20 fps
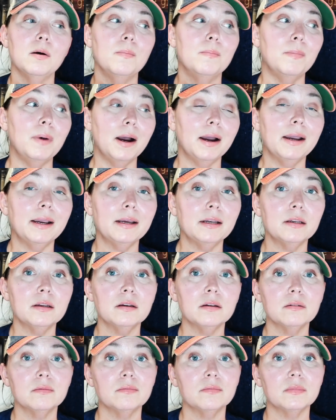
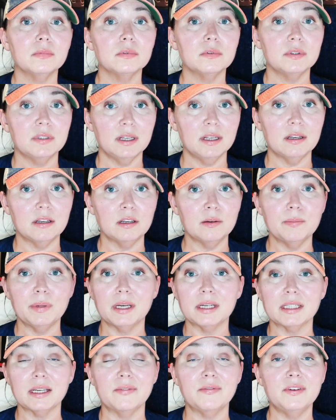Mine didn't,
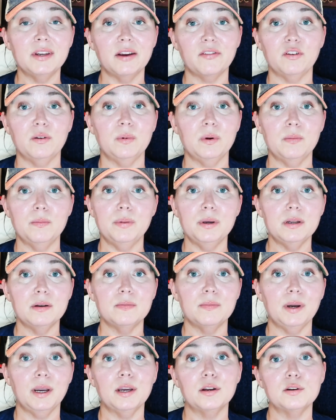because I've never been
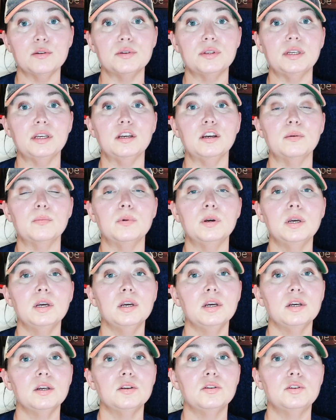bitten by a noseeum.
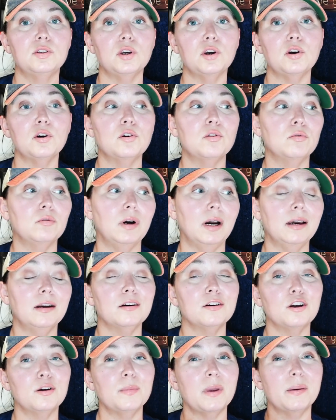So I
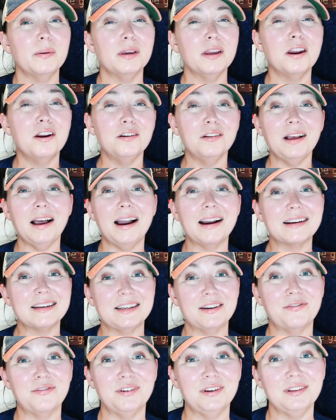don't know, maybe it'll act
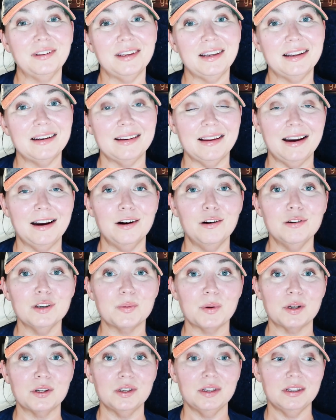differently now,
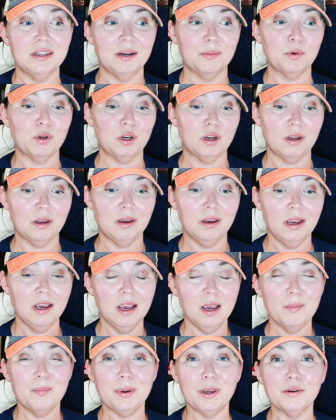especially that I'm gonna
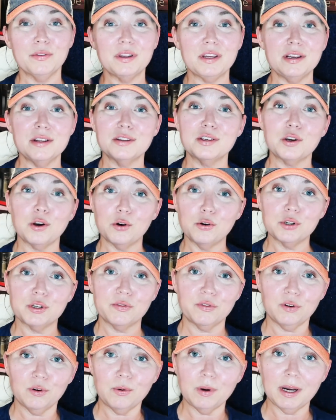be on the East Coast
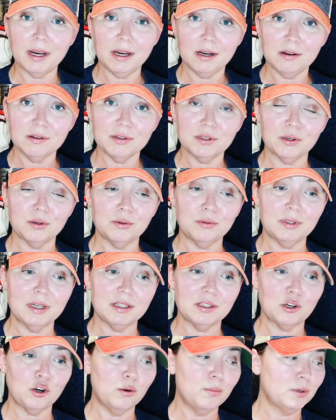for a while, so
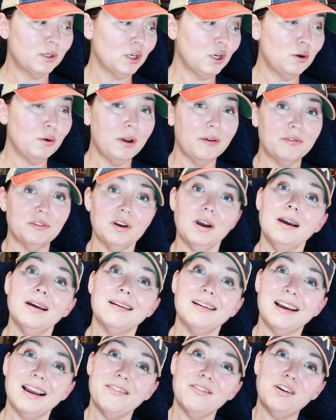let's hope so. If
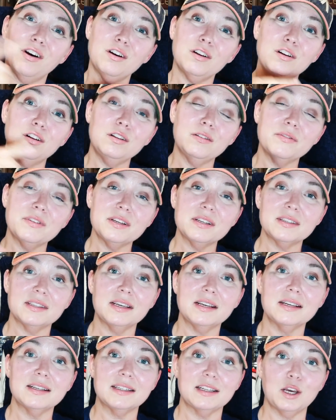not, I've got all of these
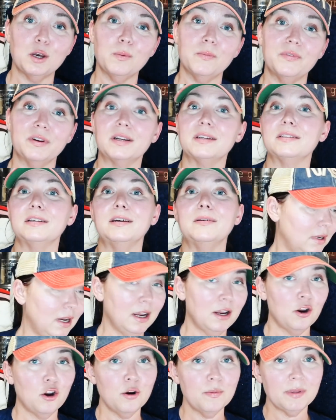things to help fix it.
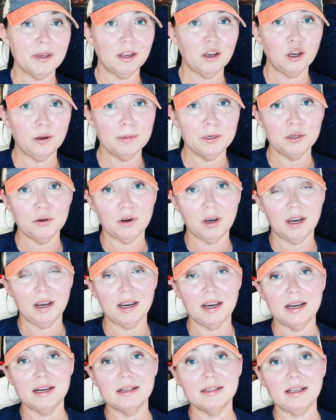I hope that helped you
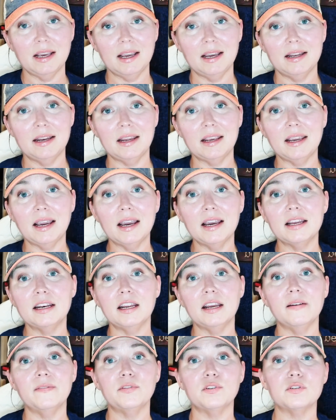guys, and again,
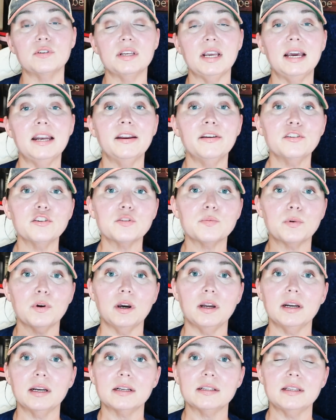if there's any of those
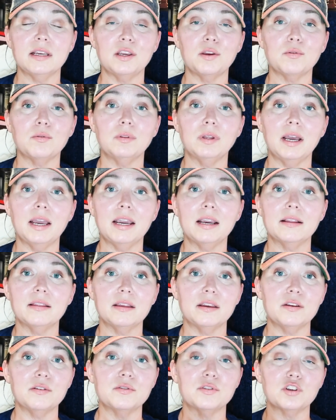products that you like
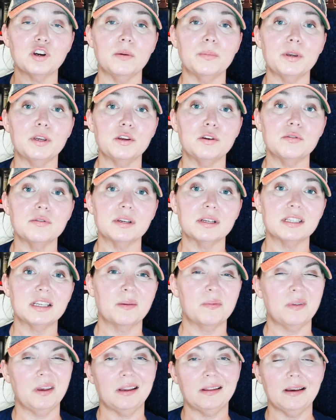that you saw me use,
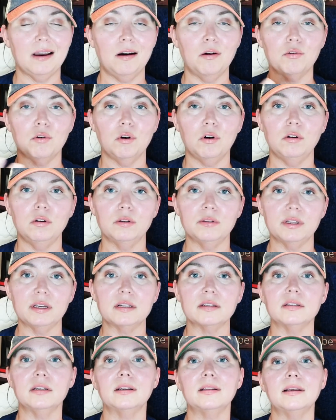except like the alcohol and
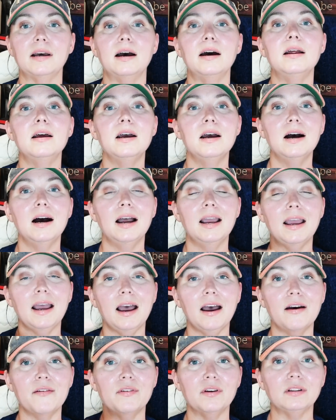things like that, I
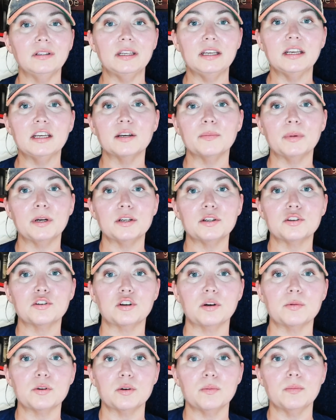have a link in my
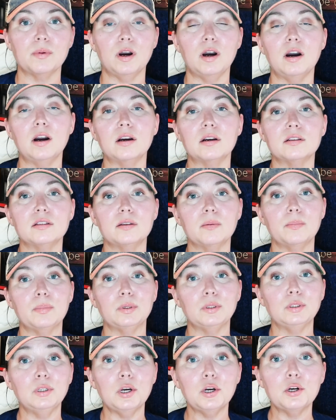description box
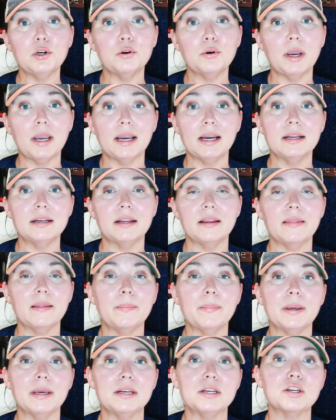below and in the
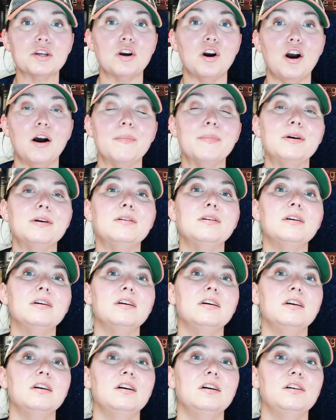pinned comment,
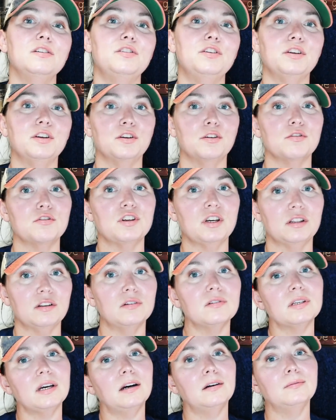so you can go check
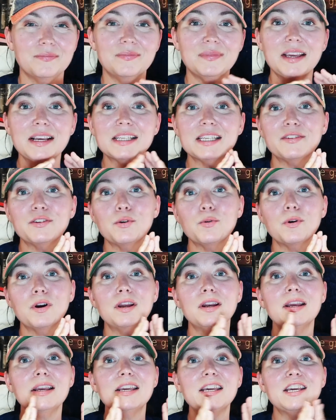those out. Thanks
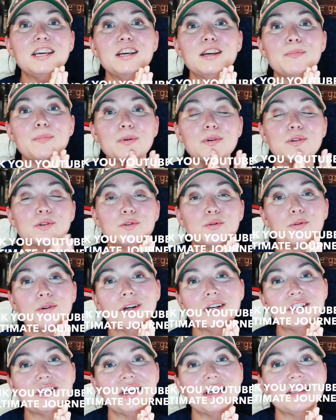everyone, keep
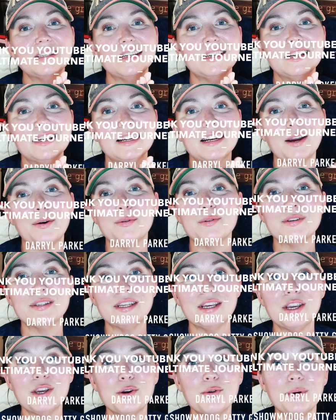story chasing, and I will
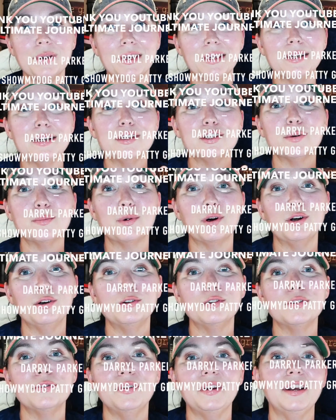see you in
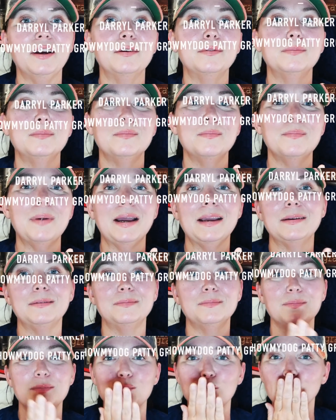tomorrow's video.
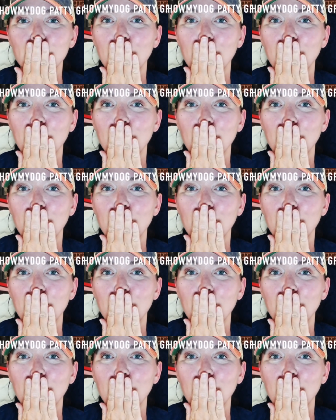Bye.